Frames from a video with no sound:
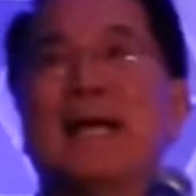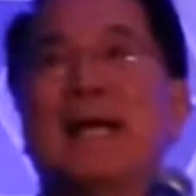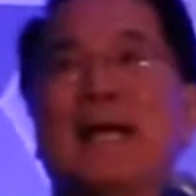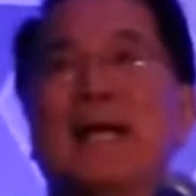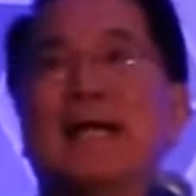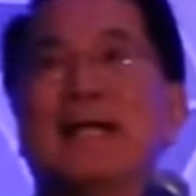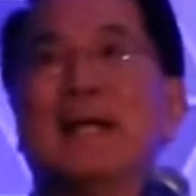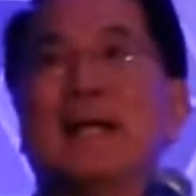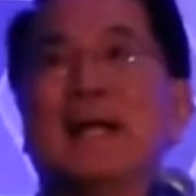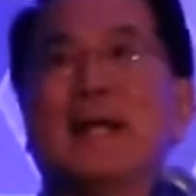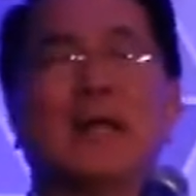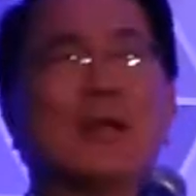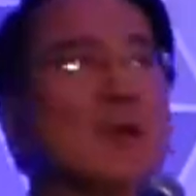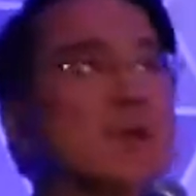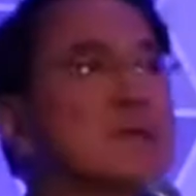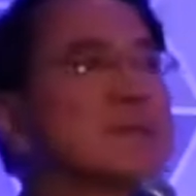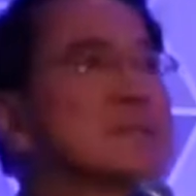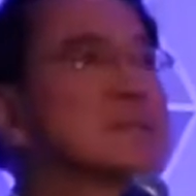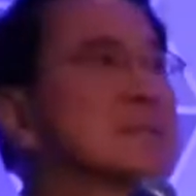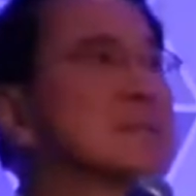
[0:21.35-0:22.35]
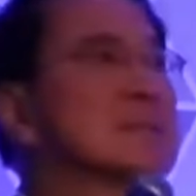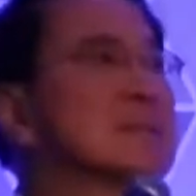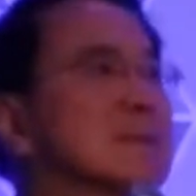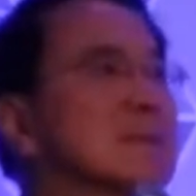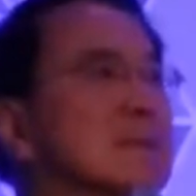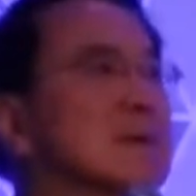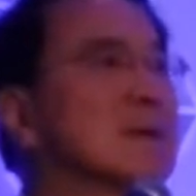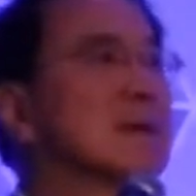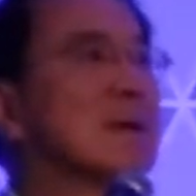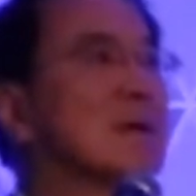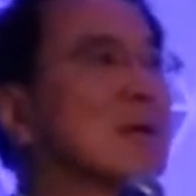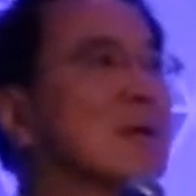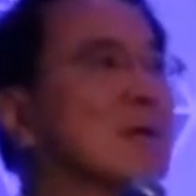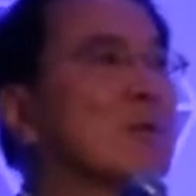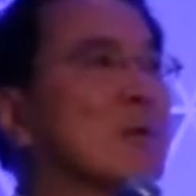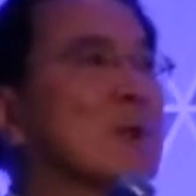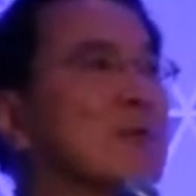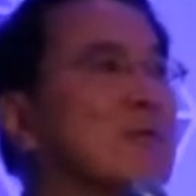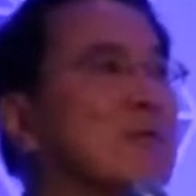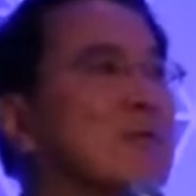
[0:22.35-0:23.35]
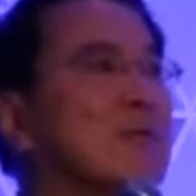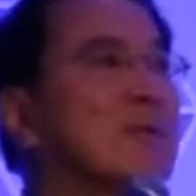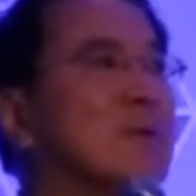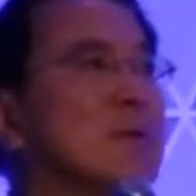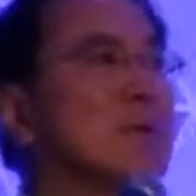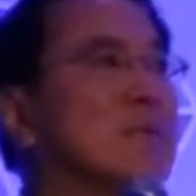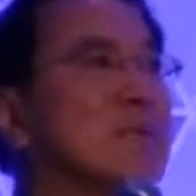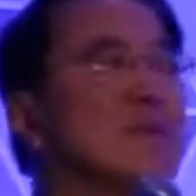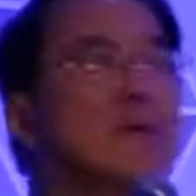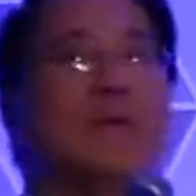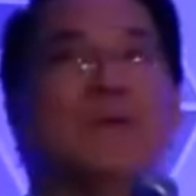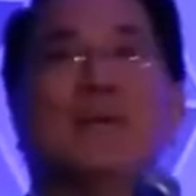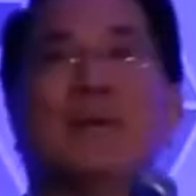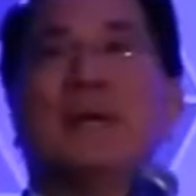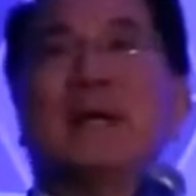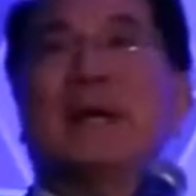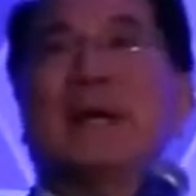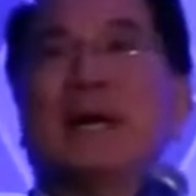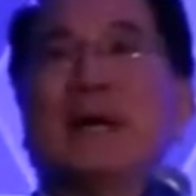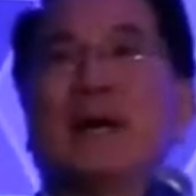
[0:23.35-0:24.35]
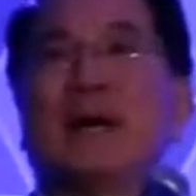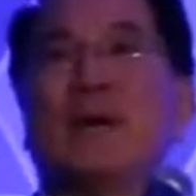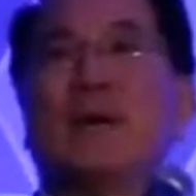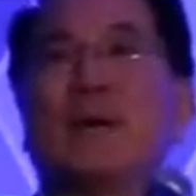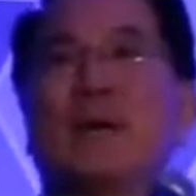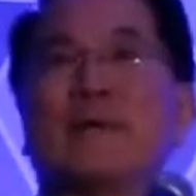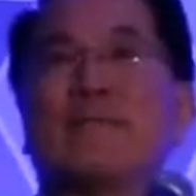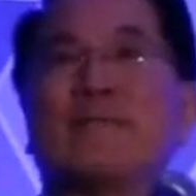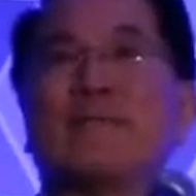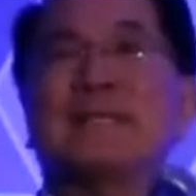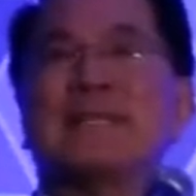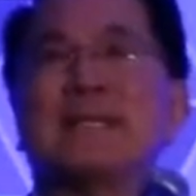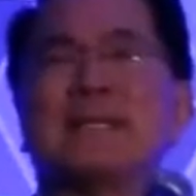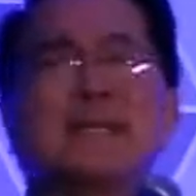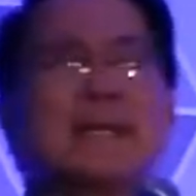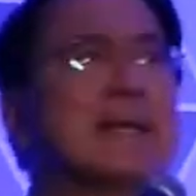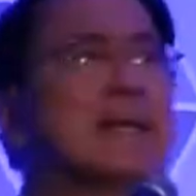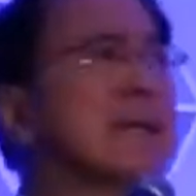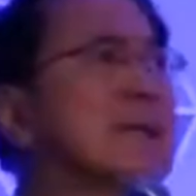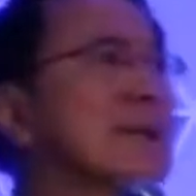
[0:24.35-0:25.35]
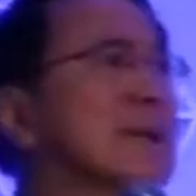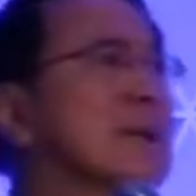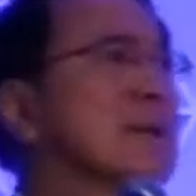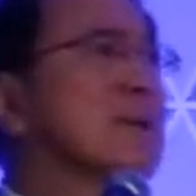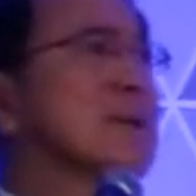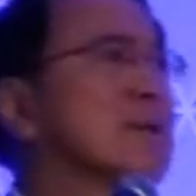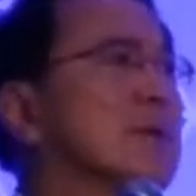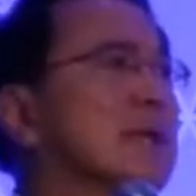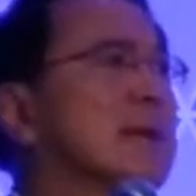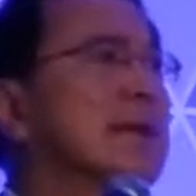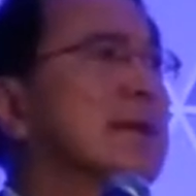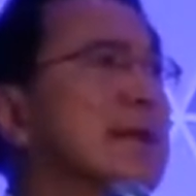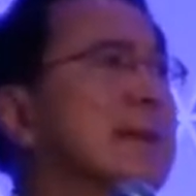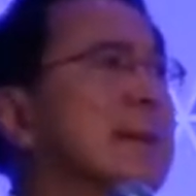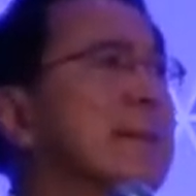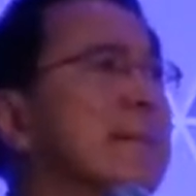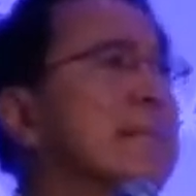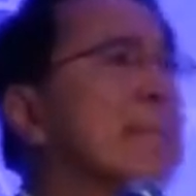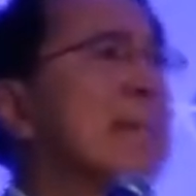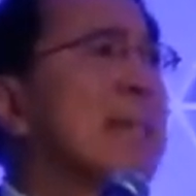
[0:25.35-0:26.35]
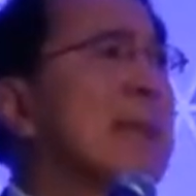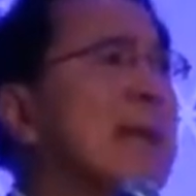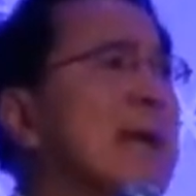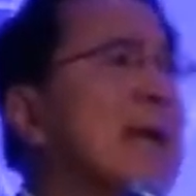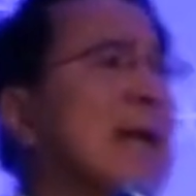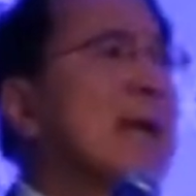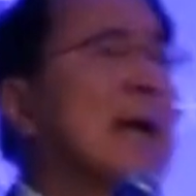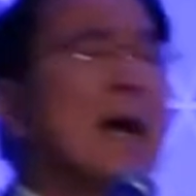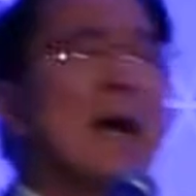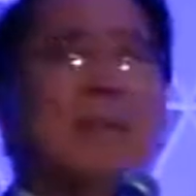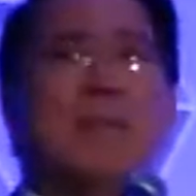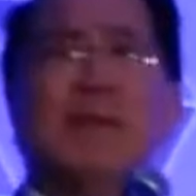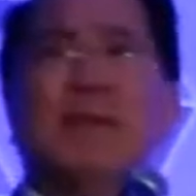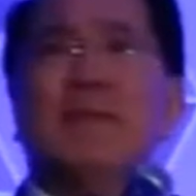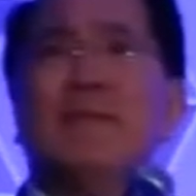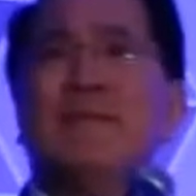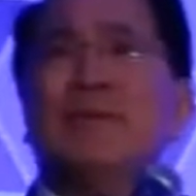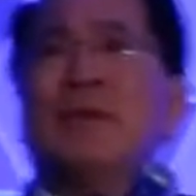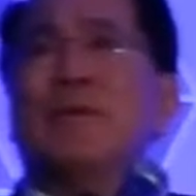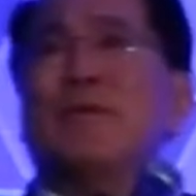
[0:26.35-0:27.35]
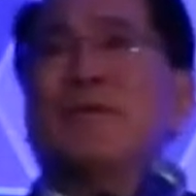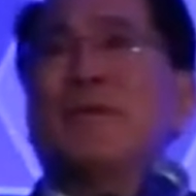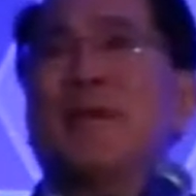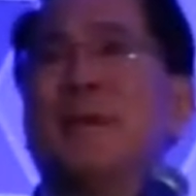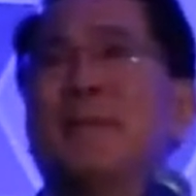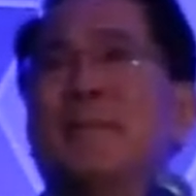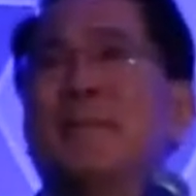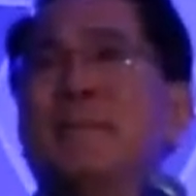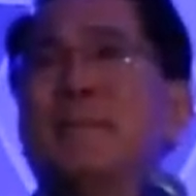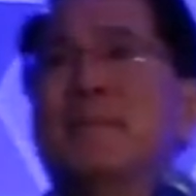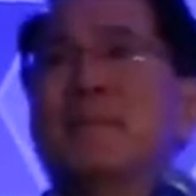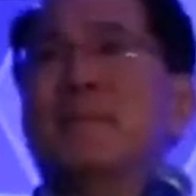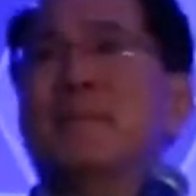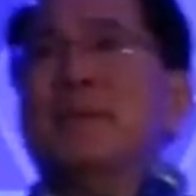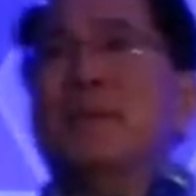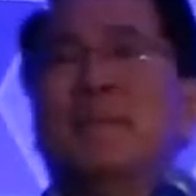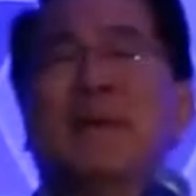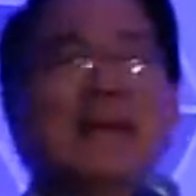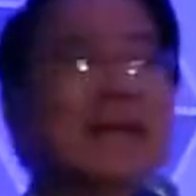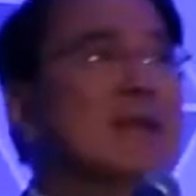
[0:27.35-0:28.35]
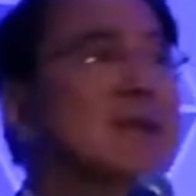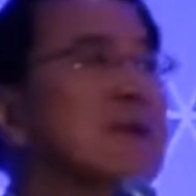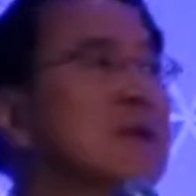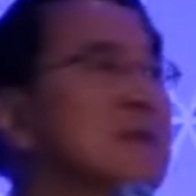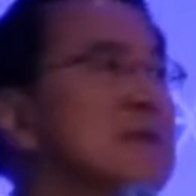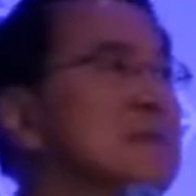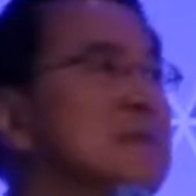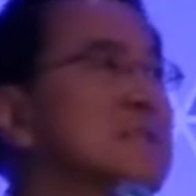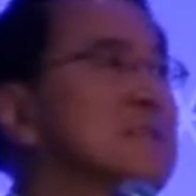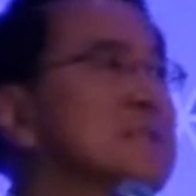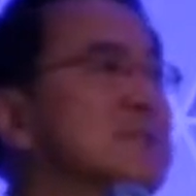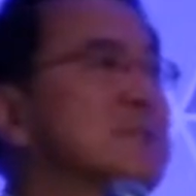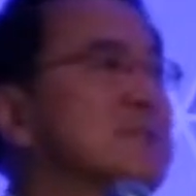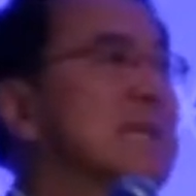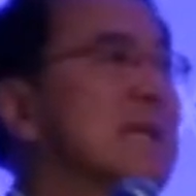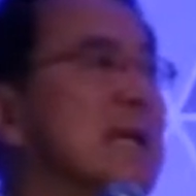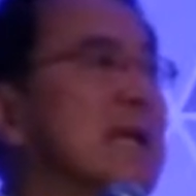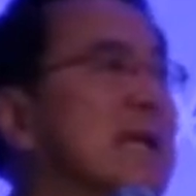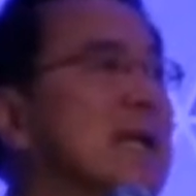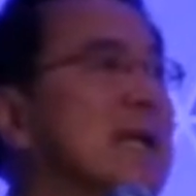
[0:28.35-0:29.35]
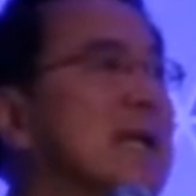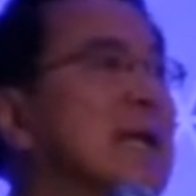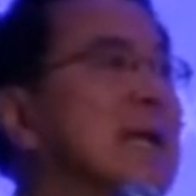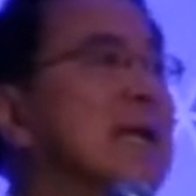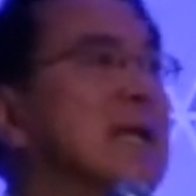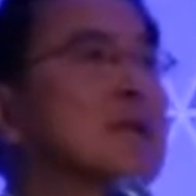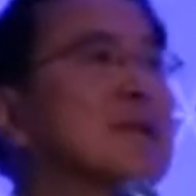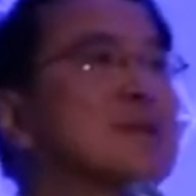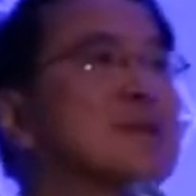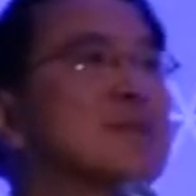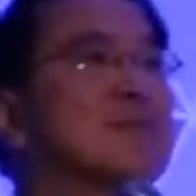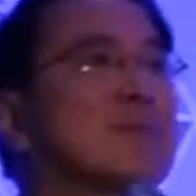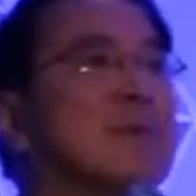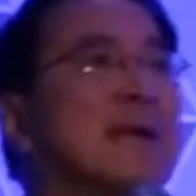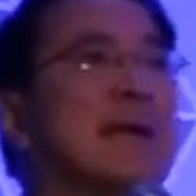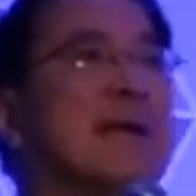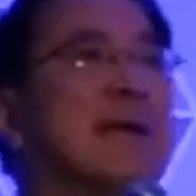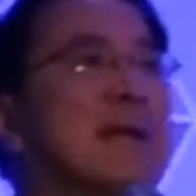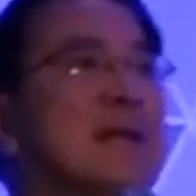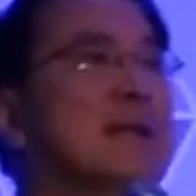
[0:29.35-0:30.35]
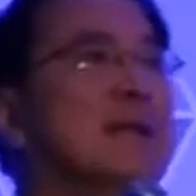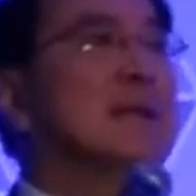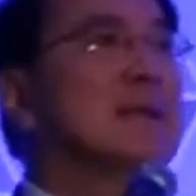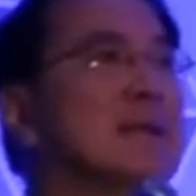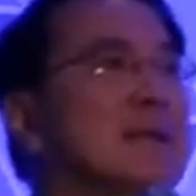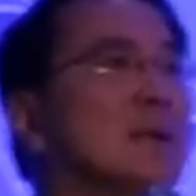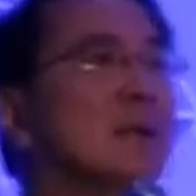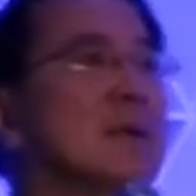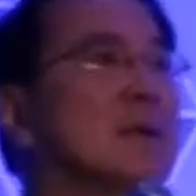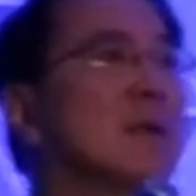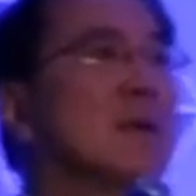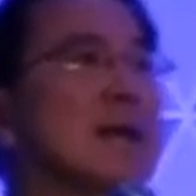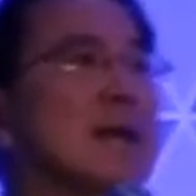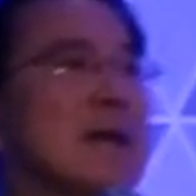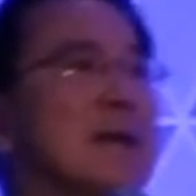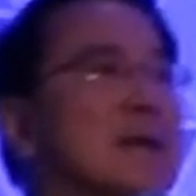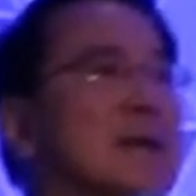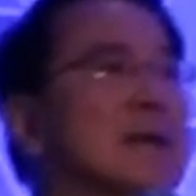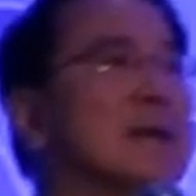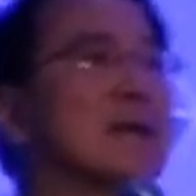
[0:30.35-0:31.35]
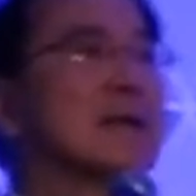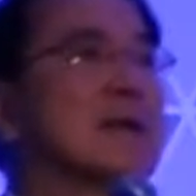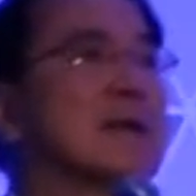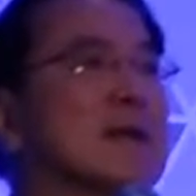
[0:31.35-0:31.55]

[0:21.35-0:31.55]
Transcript: and I noticed quite a few of you uh, who are attending today. I believe you're from you might not be speaking English, right? Hola.